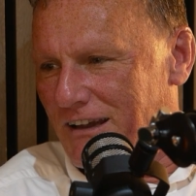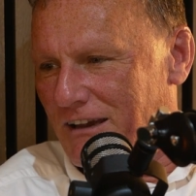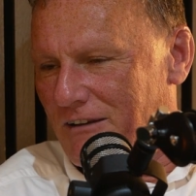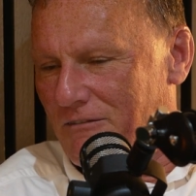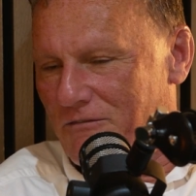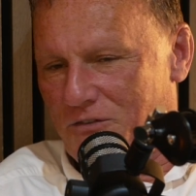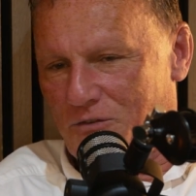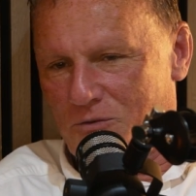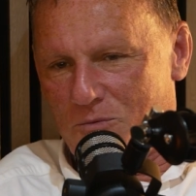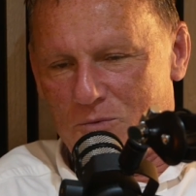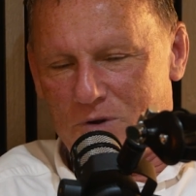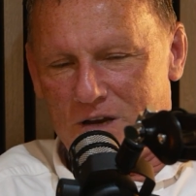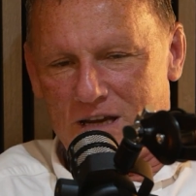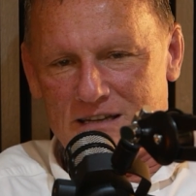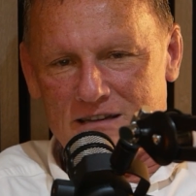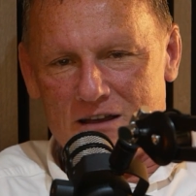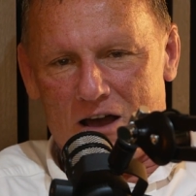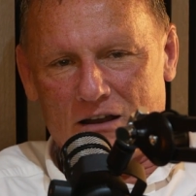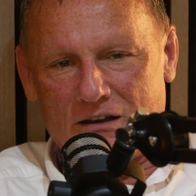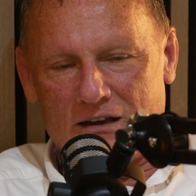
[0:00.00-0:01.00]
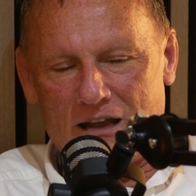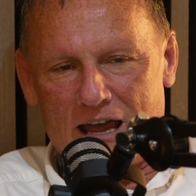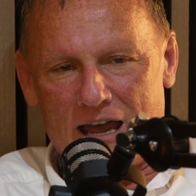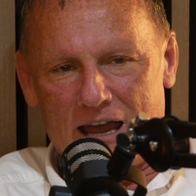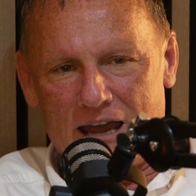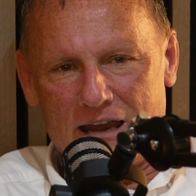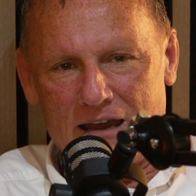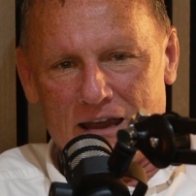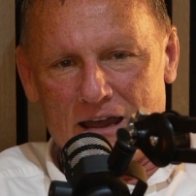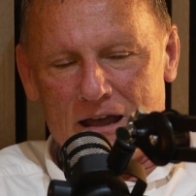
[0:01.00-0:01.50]
Like if somebody's
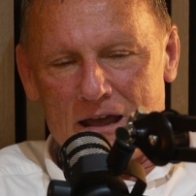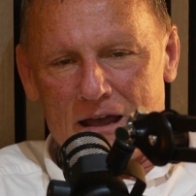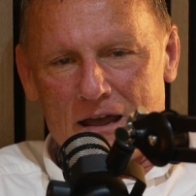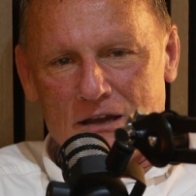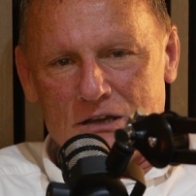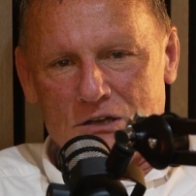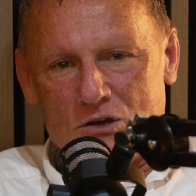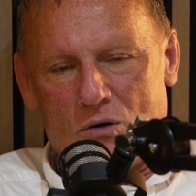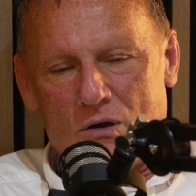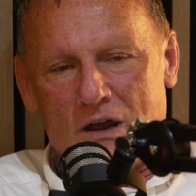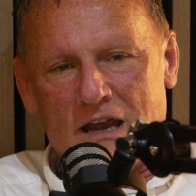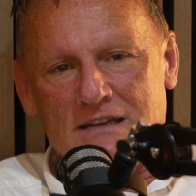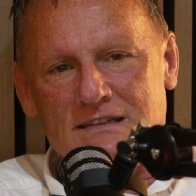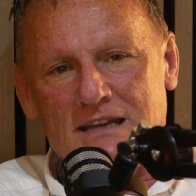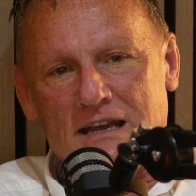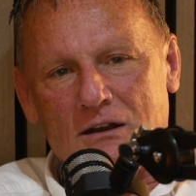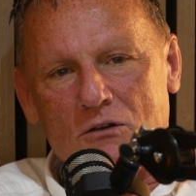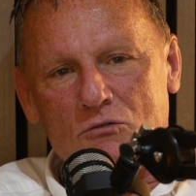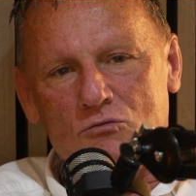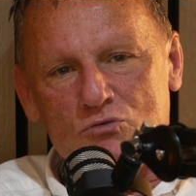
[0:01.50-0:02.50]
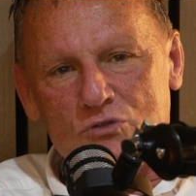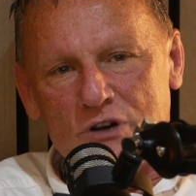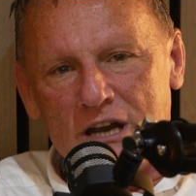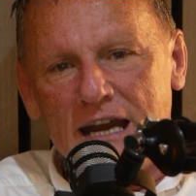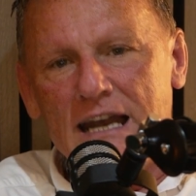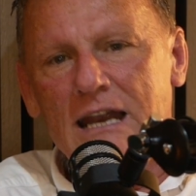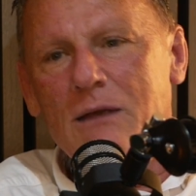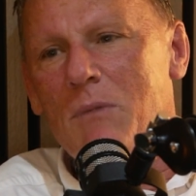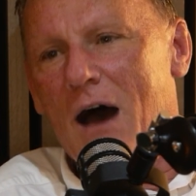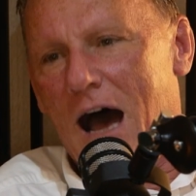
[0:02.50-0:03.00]
is in a
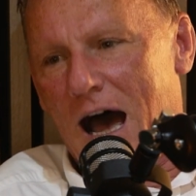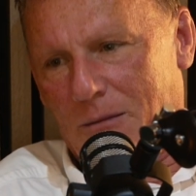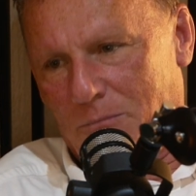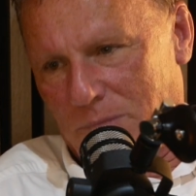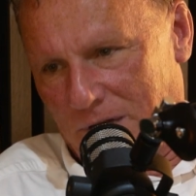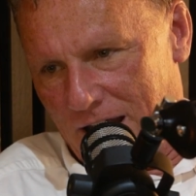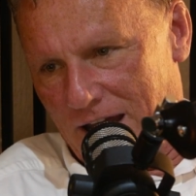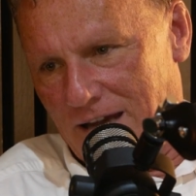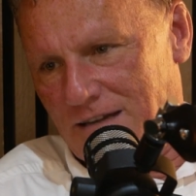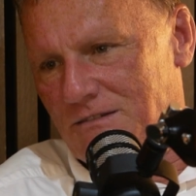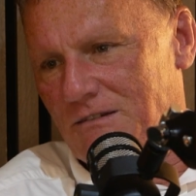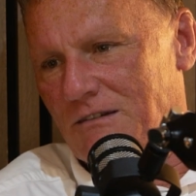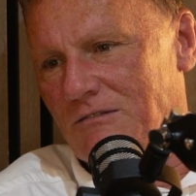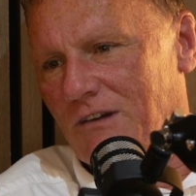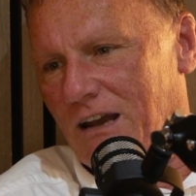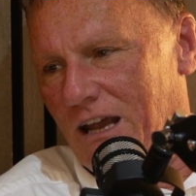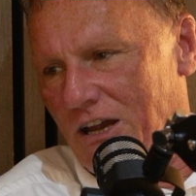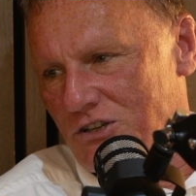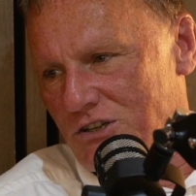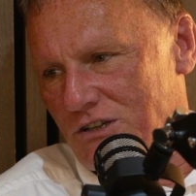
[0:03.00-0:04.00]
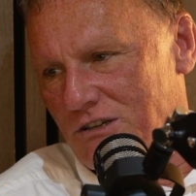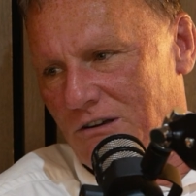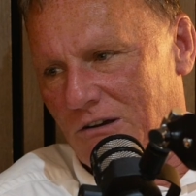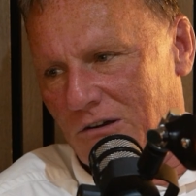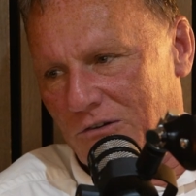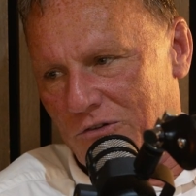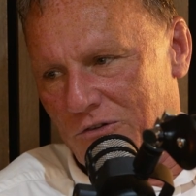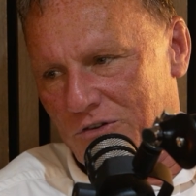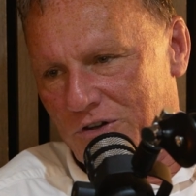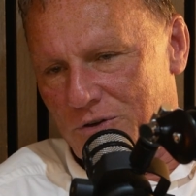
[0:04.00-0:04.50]
really bad place in relation to
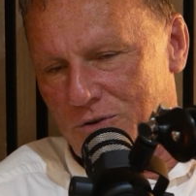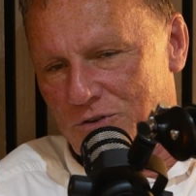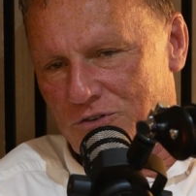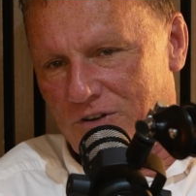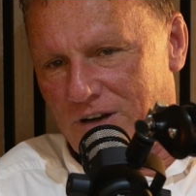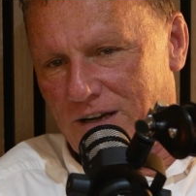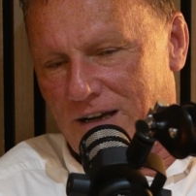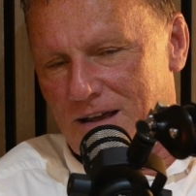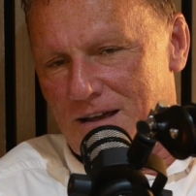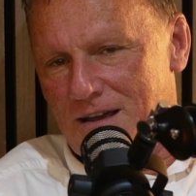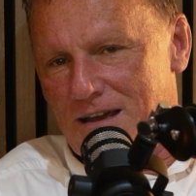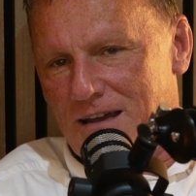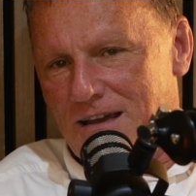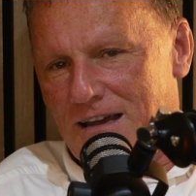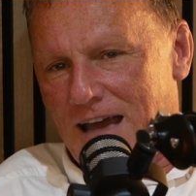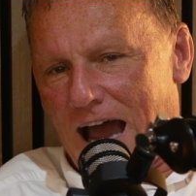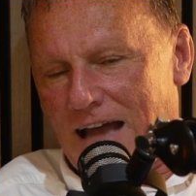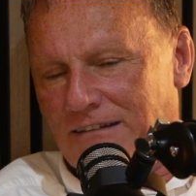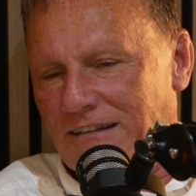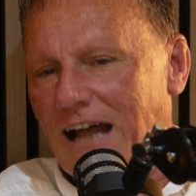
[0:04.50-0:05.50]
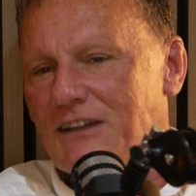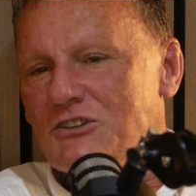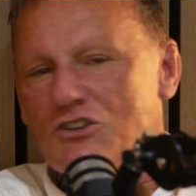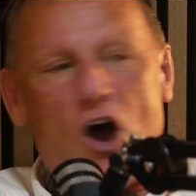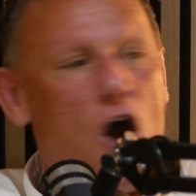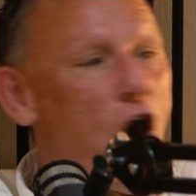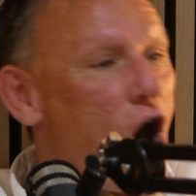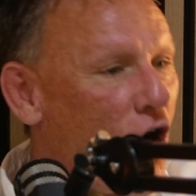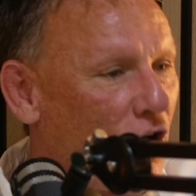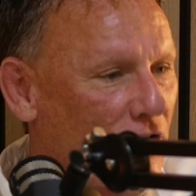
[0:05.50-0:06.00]
their drug use, right? And that's
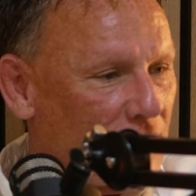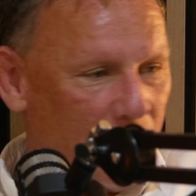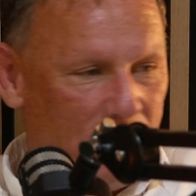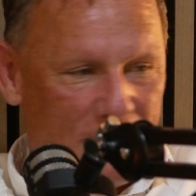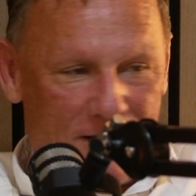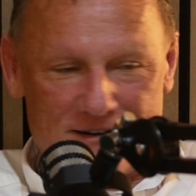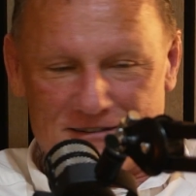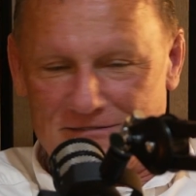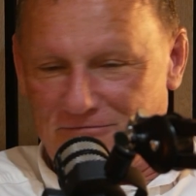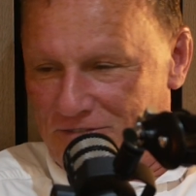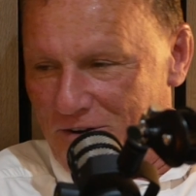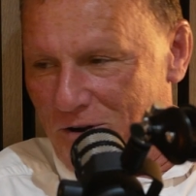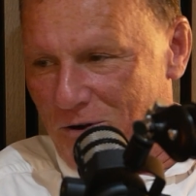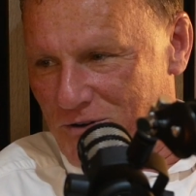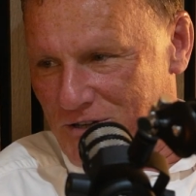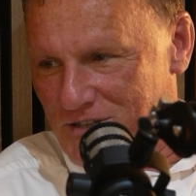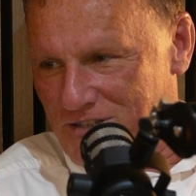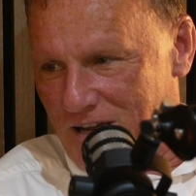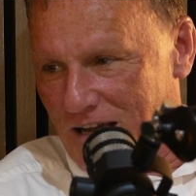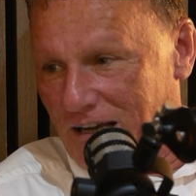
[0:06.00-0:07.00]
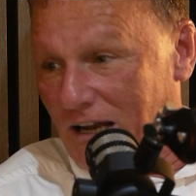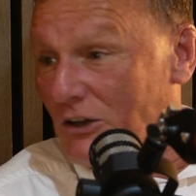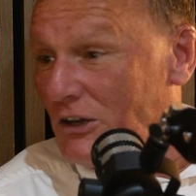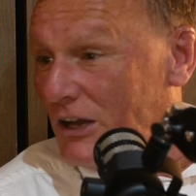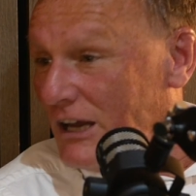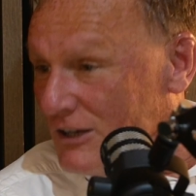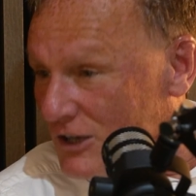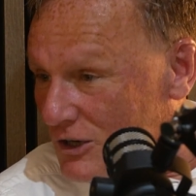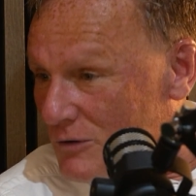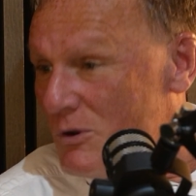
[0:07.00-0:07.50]
all the person focuses on.
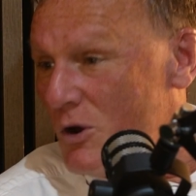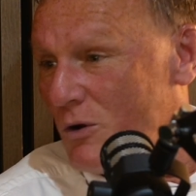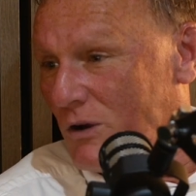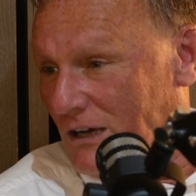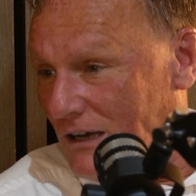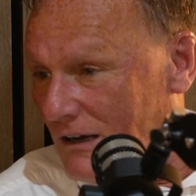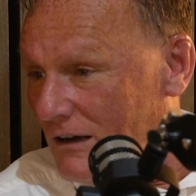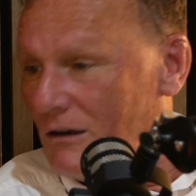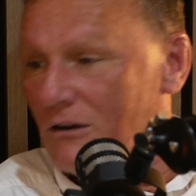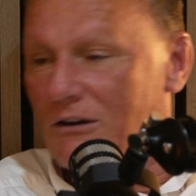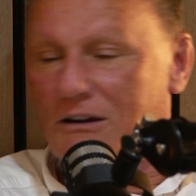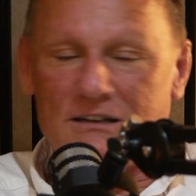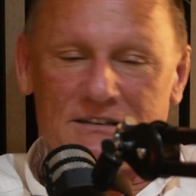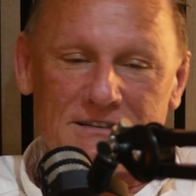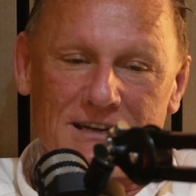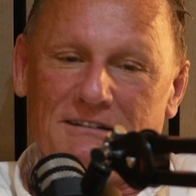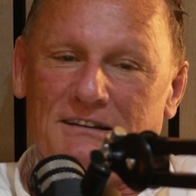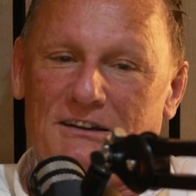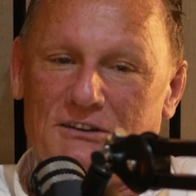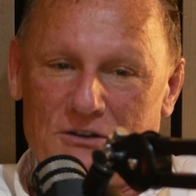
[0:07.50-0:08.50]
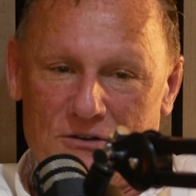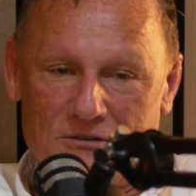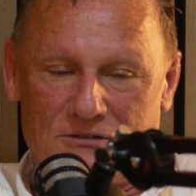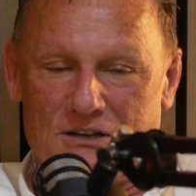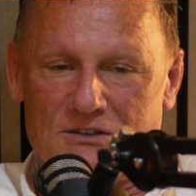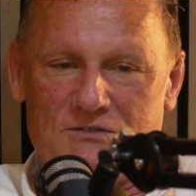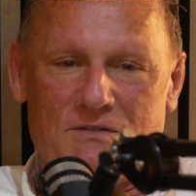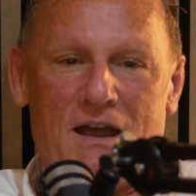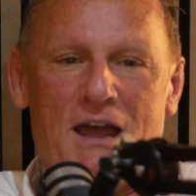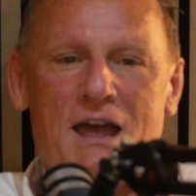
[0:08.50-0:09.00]
And in the community, they're looking and say,
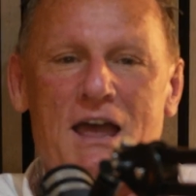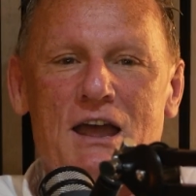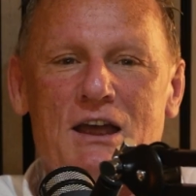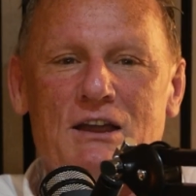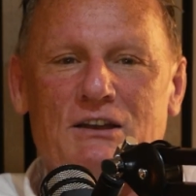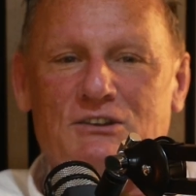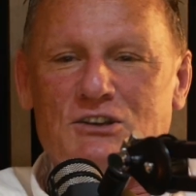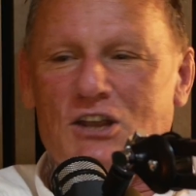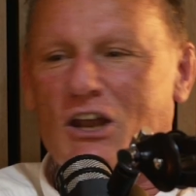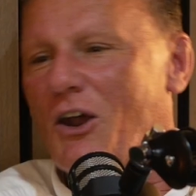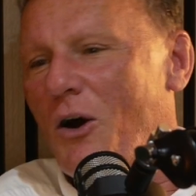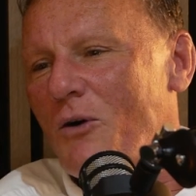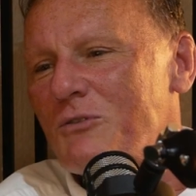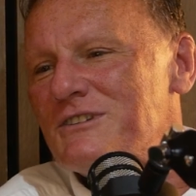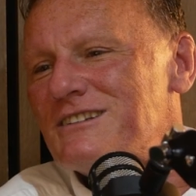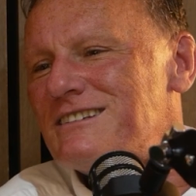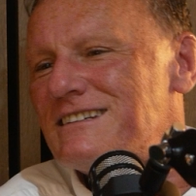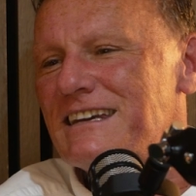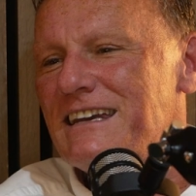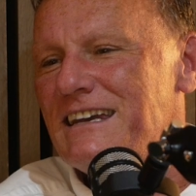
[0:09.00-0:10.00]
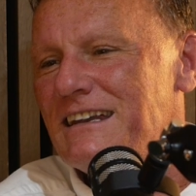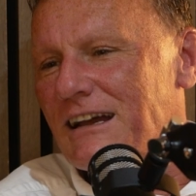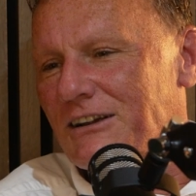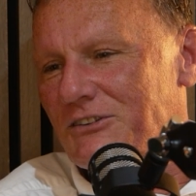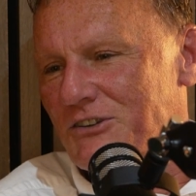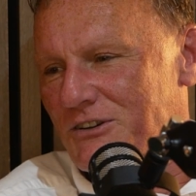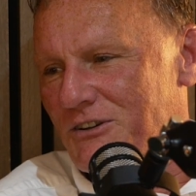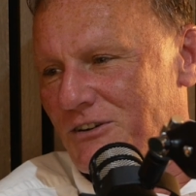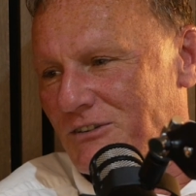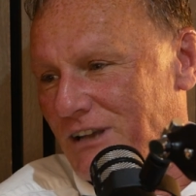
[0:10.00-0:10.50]
this. They don't see
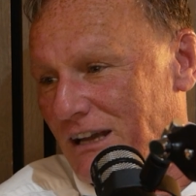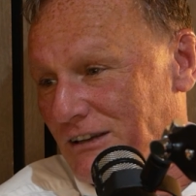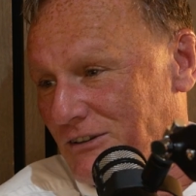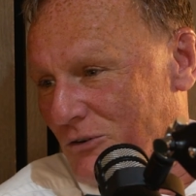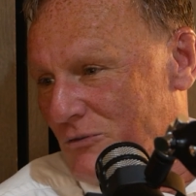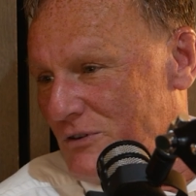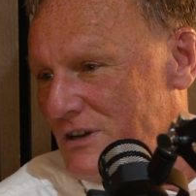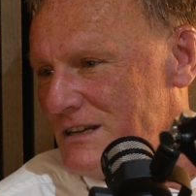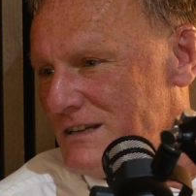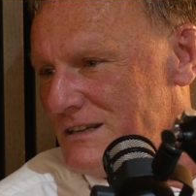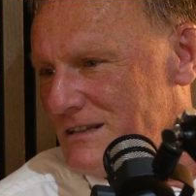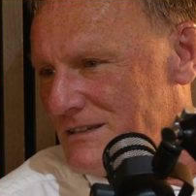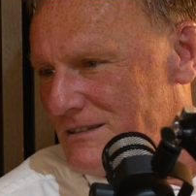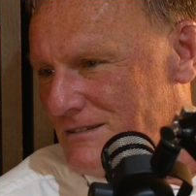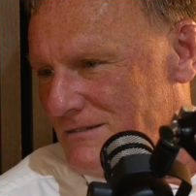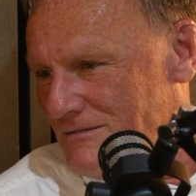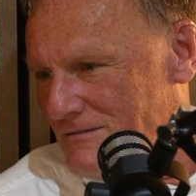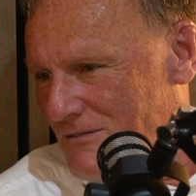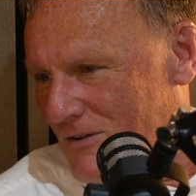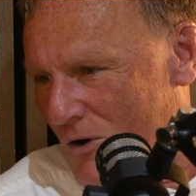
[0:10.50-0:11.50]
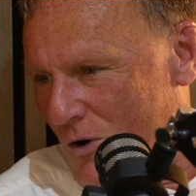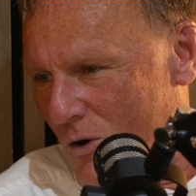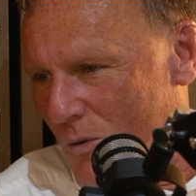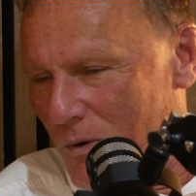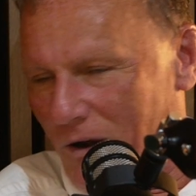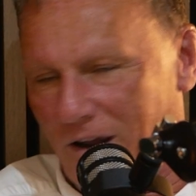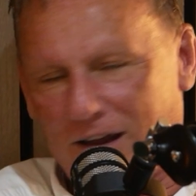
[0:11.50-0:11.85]
that, that there is hope.